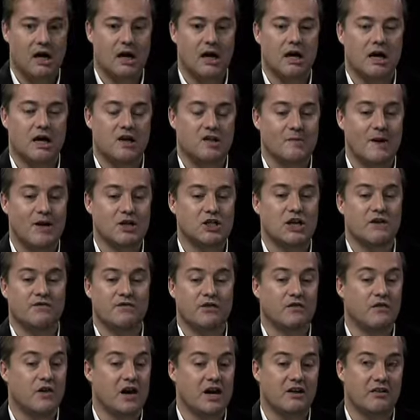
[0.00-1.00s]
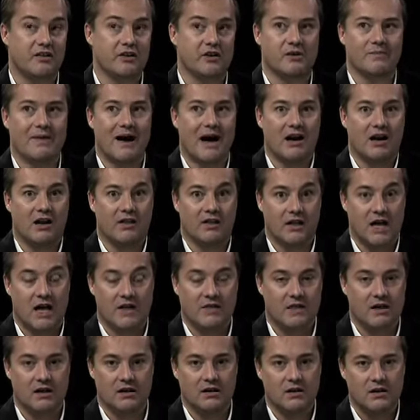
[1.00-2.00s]
Especially if you're very clear about it,
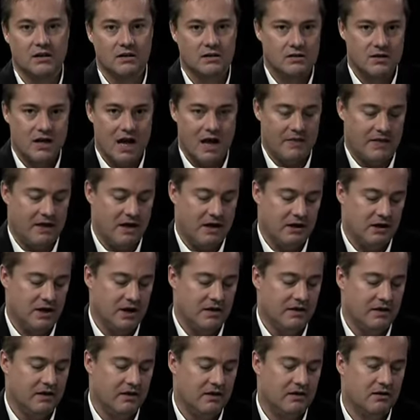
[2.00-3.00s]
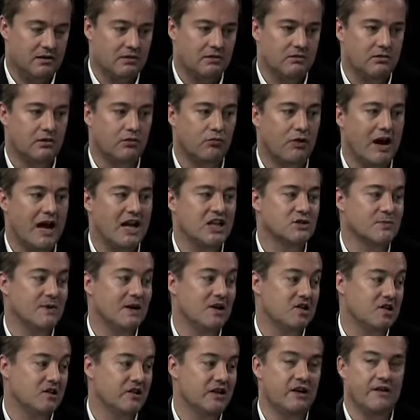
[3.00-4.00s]
and the arrangement
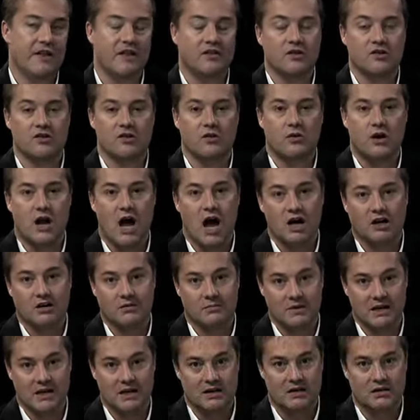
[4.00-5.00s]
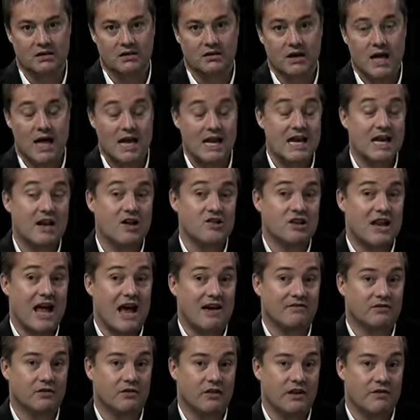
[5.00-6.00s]
is clear that there's no non-compete, and he doesn't
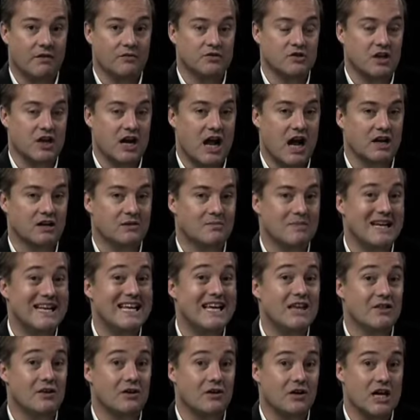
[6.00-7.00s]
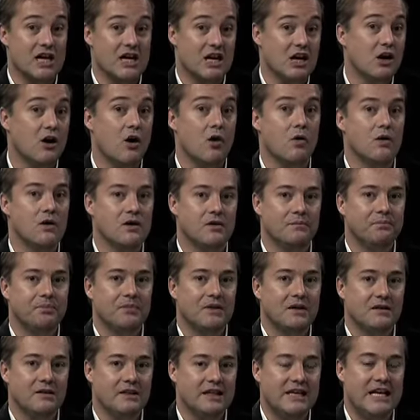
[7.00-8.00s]
have to live up to the non-compete either. He can go
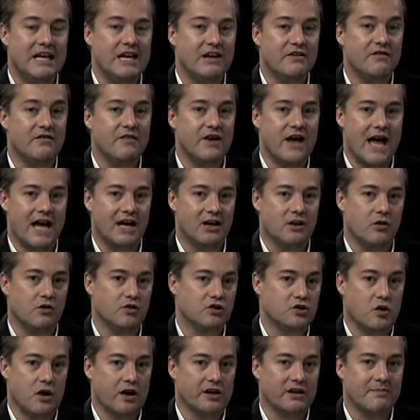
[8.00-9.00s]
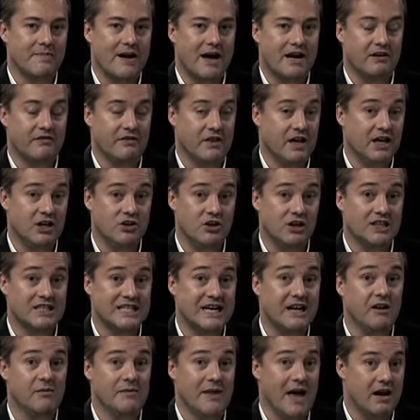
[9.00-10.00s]
leave and go start a competitive thing, and you can
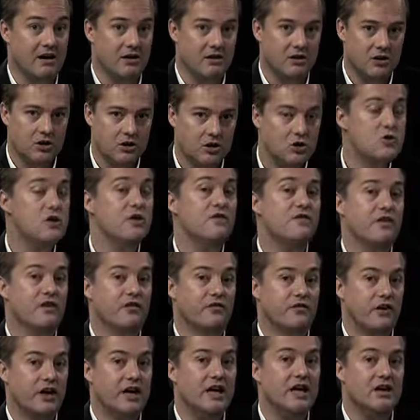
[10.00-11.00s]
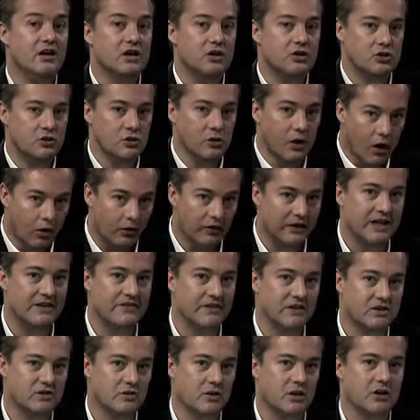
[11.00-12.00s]
tell him that. You can feel free to go leave
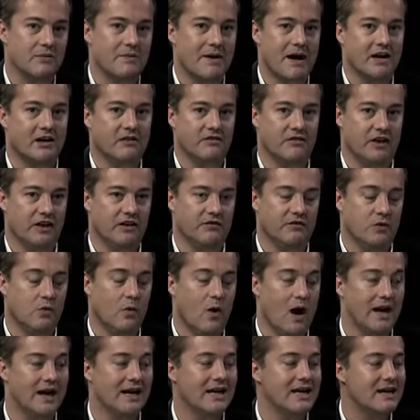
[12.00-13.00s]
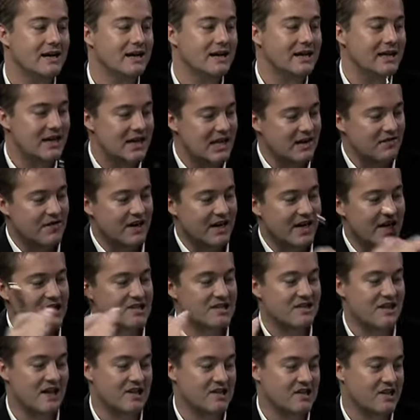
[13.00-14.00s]
and do a competitive thing if you want. If it gets
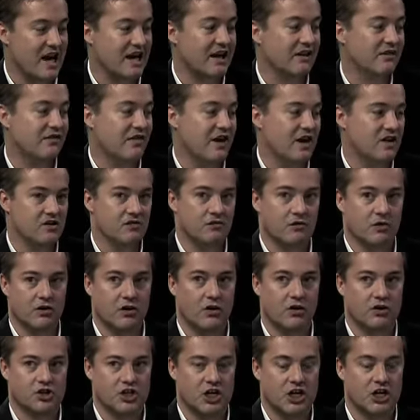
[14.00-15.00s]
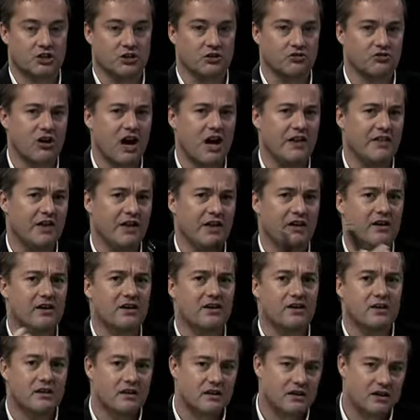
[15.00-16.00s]
to that second phase of negotiation, try the
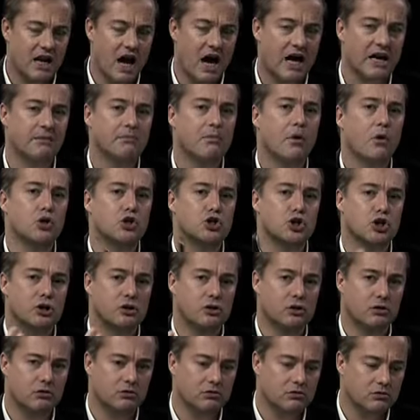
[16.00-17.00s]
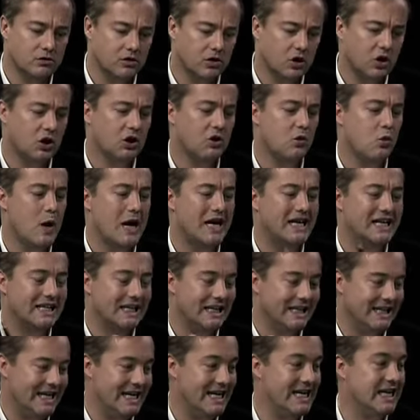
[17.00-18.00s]
non-emotional, quick,
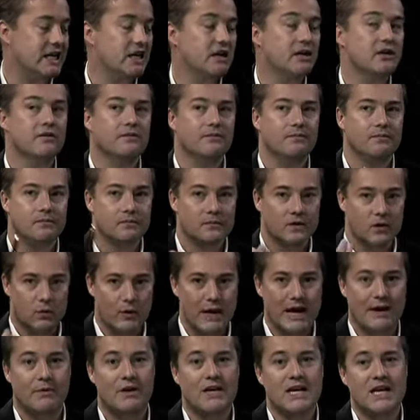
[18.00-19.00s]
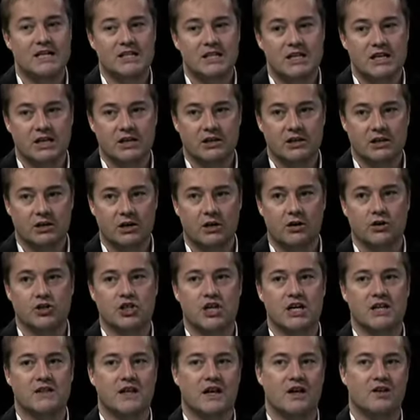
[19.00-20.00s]
clean. We need to
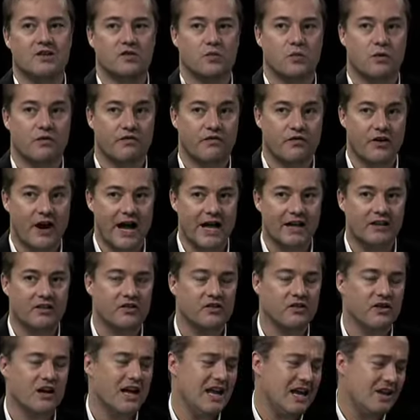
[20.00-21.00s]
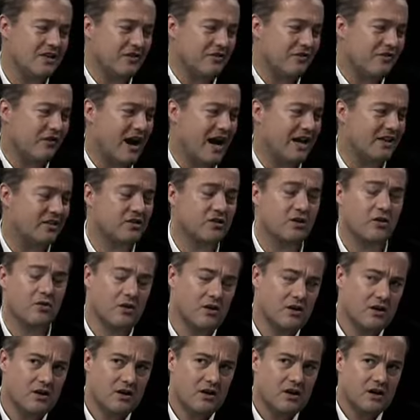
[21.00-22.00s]
negotiate this. We're friends, and he's a friend, so
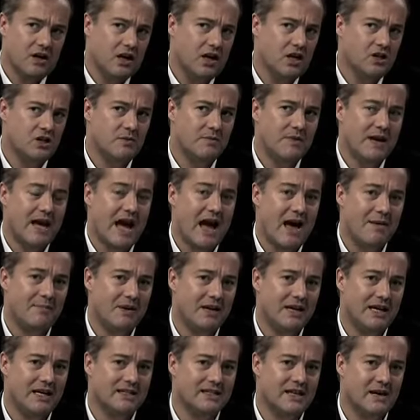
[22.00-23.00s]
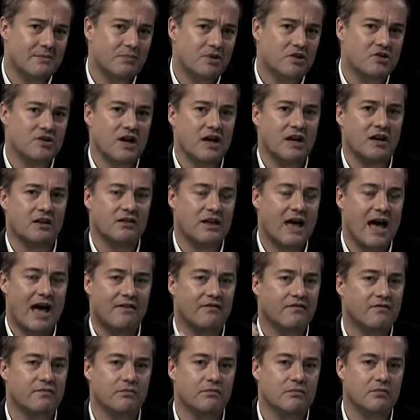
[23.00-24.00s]
he should be happy to get 10% and
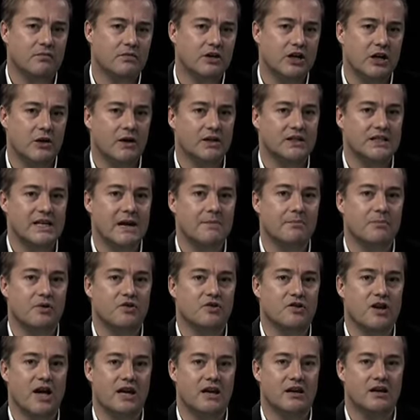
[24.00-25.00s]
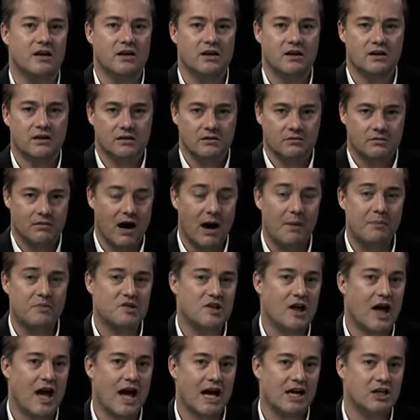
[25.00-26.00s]
have a 10%
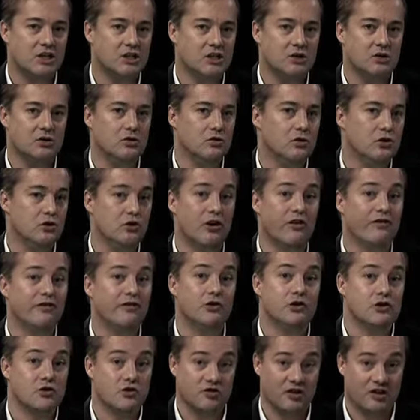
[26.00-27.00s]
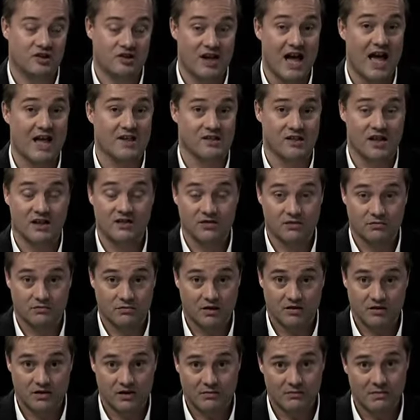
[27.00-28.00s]
upside to your future success. That's
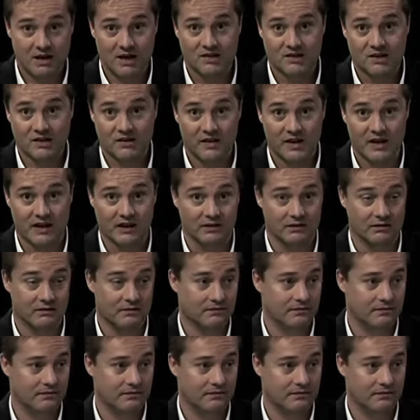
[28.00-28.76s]
an amazing thing.